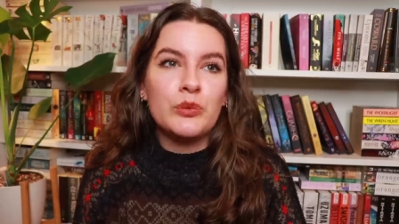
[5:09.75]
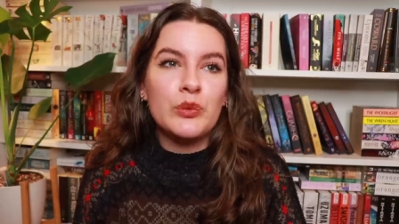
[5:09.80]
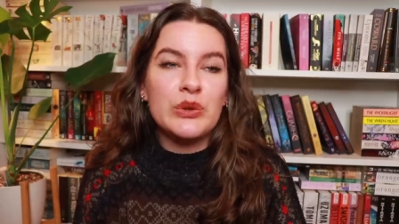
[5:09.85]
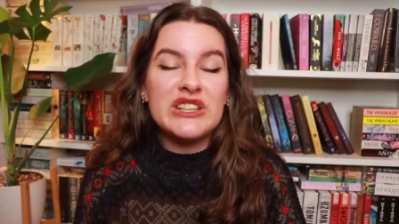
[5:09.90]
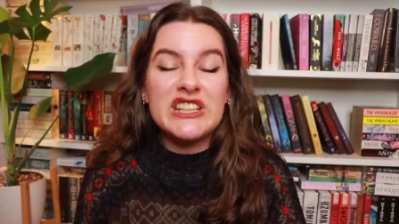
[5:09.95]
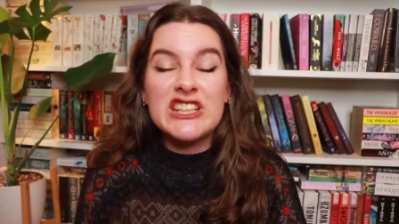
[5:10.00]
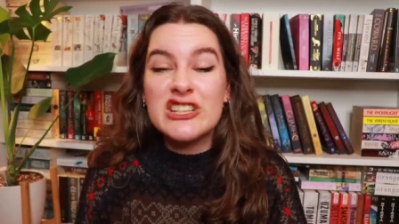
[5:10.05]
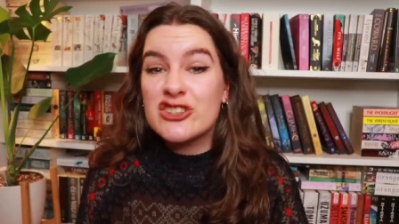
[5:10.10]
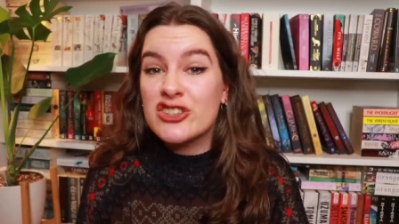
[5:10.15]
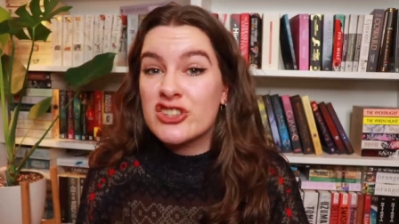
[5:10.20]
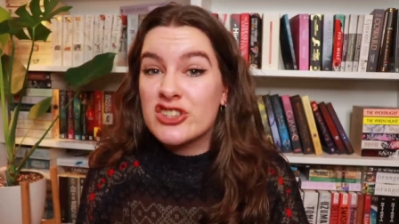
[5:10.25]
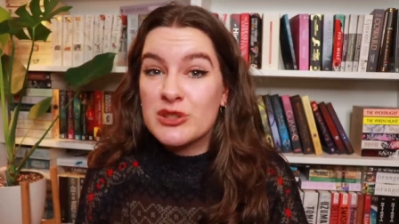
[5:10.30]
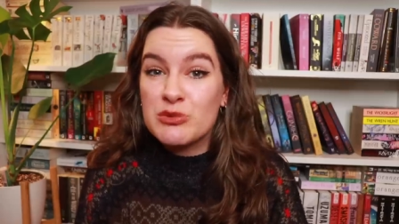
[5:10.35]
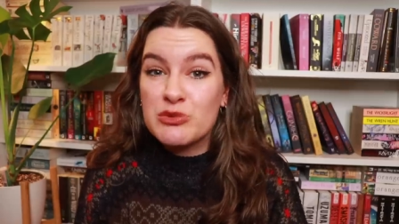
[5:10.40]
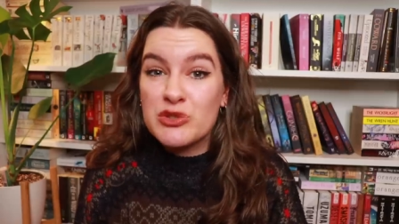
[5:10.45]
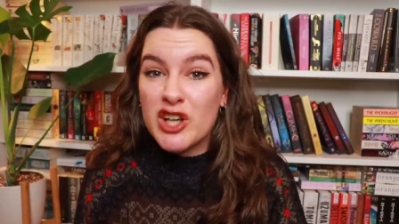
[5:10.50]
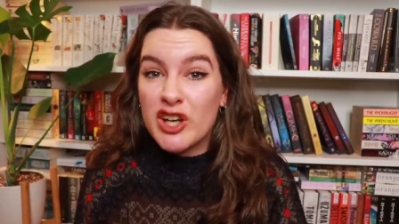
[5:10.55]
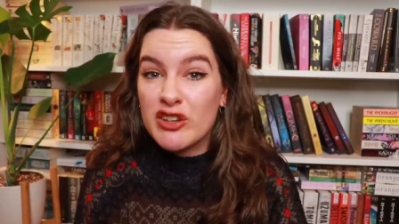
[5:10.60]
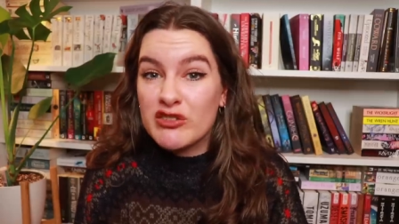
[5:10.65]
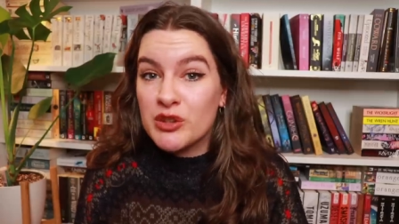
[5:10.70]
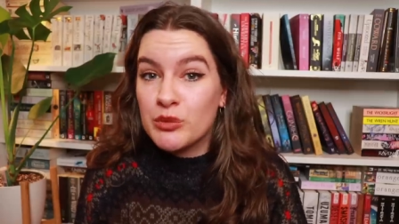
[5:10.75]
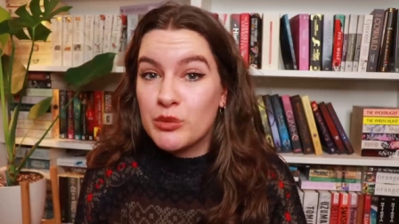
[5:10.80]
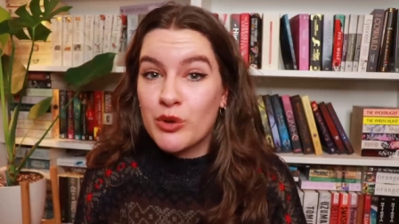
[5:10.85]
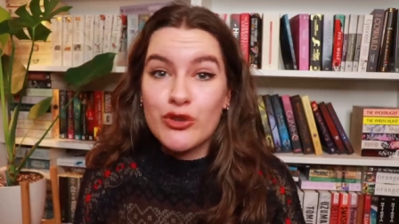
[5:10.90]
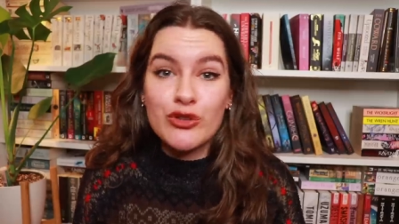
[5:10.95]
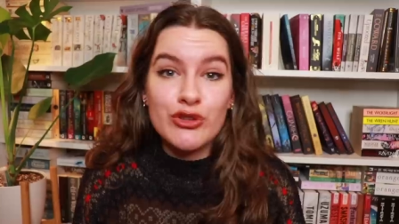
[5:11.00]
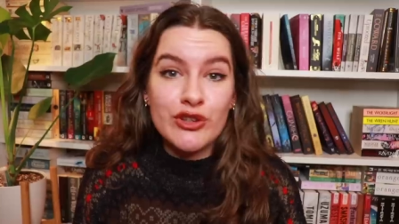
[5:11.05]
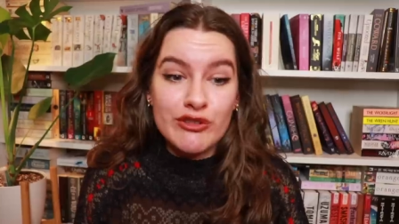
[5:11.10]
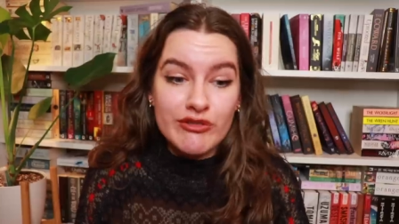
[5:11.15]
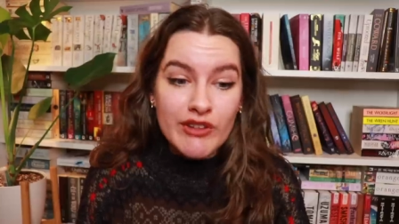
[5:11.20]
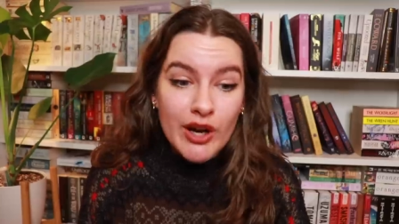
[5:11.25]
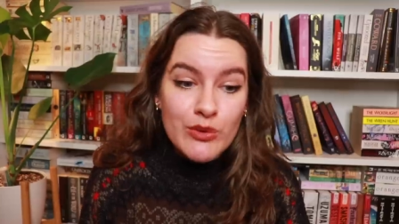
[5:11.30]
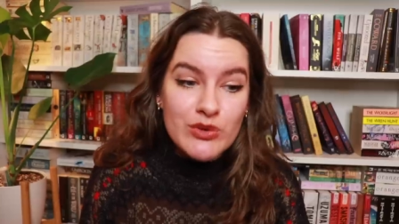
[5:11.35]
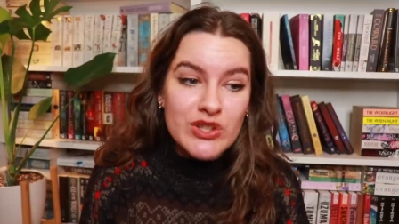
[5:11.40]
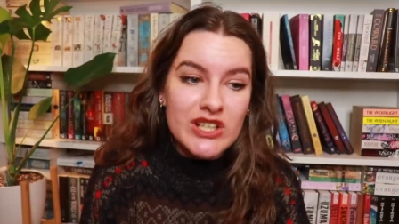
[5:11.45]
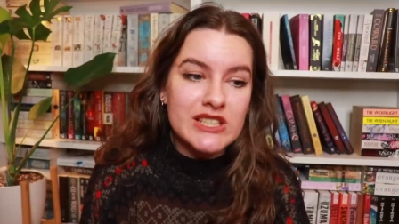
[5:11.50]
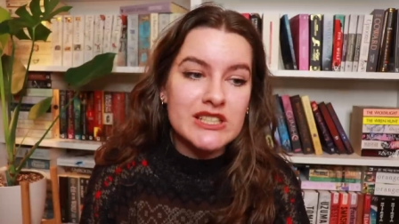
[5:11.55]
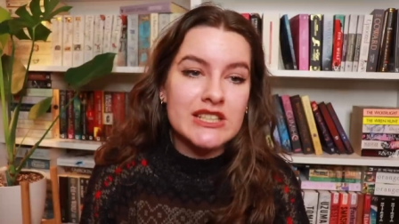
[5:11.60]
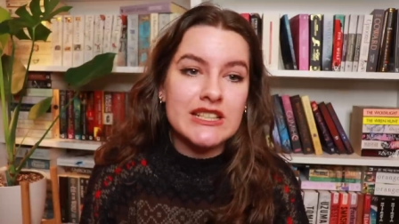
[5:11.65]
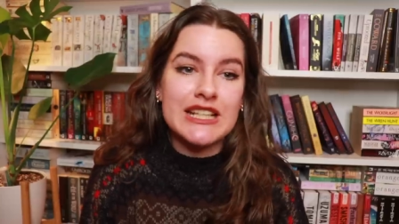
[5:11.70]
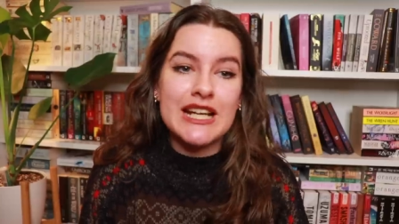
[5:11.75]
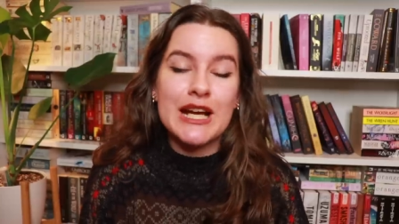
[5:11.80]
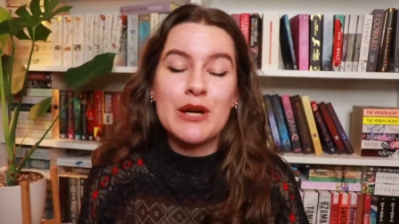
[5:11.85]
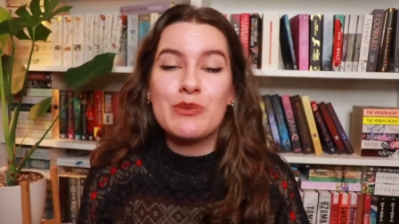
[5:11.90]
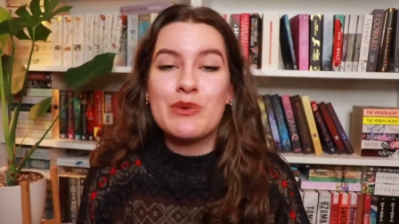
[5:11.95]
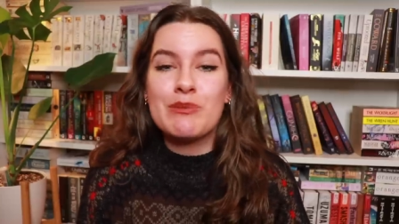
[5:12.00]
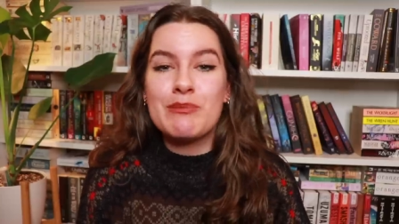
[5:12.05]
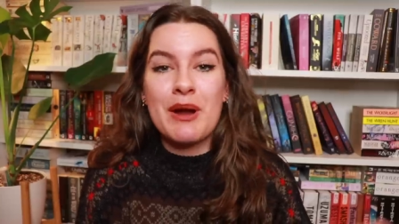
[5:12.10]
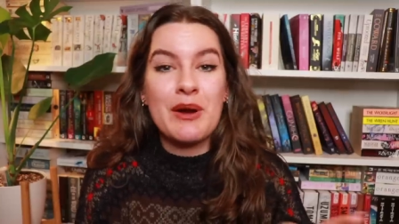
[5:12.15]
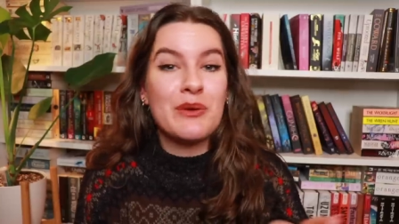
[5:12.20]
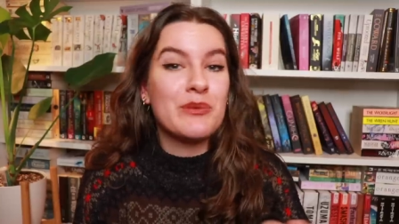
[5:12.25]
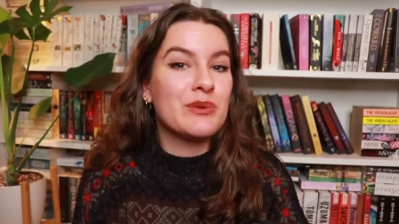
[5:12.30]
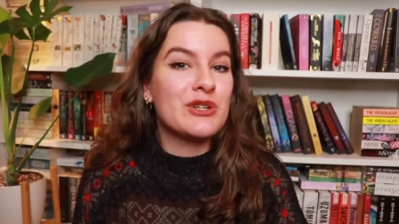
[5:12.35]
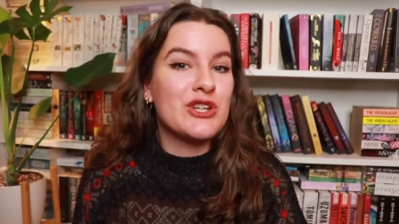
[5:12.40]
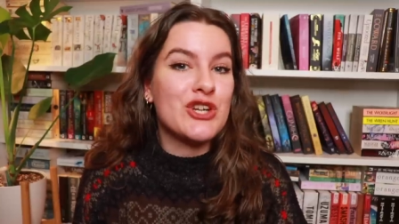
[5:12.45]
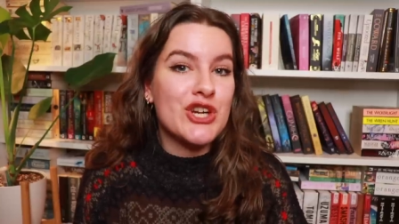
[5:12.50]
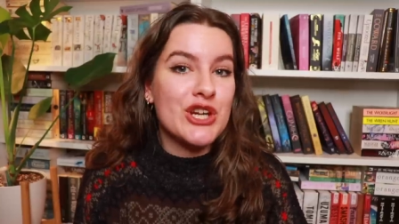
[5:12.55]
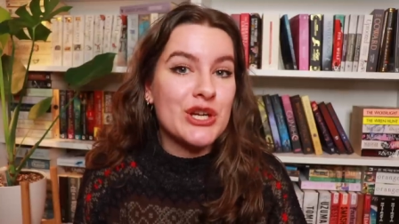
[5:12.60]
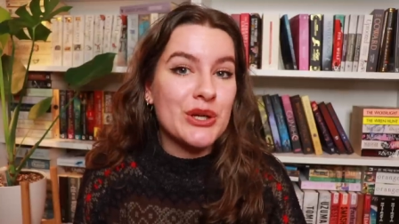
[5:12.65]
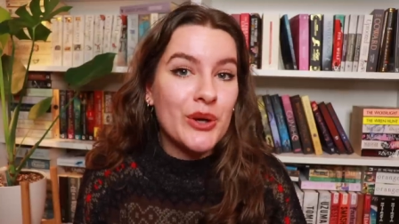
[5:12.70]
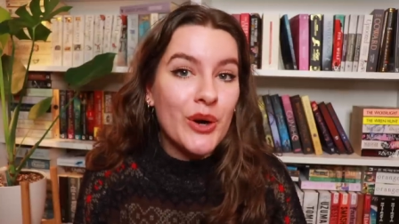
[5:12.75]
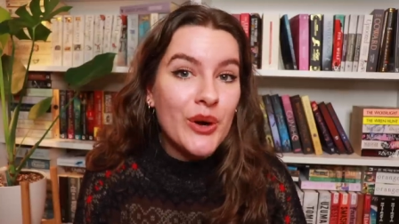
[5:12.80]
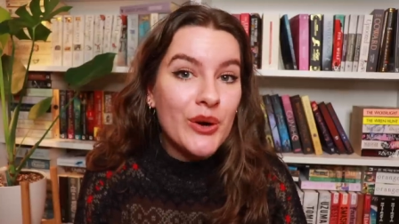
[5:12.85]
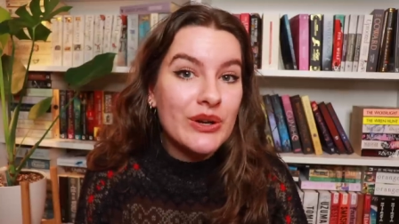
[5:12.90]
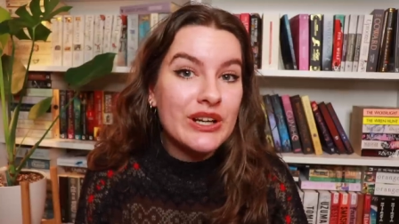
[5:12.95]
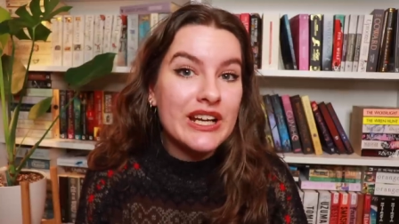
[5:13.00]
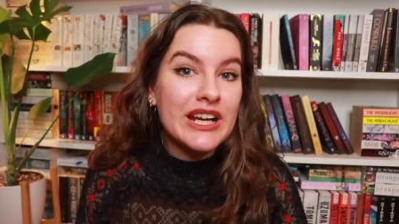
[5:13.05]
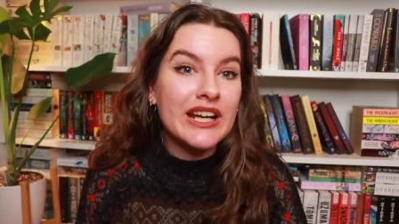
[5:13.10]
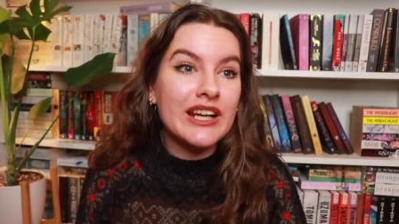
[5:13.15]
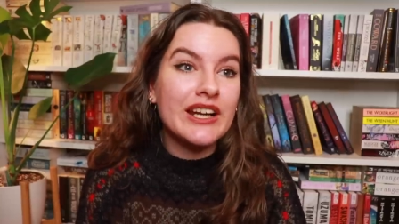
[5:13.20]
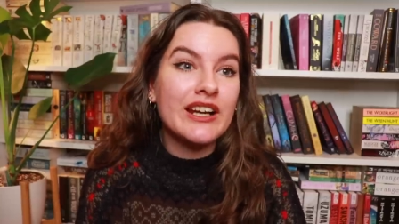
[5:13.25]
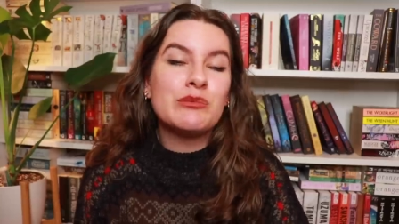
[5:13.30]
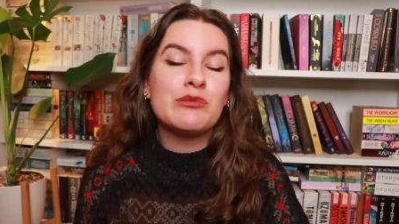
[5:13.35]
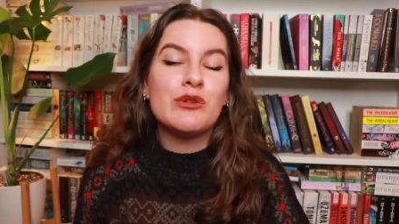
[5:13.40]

We did just some general wandering around yesterday. We met up with G and Cody.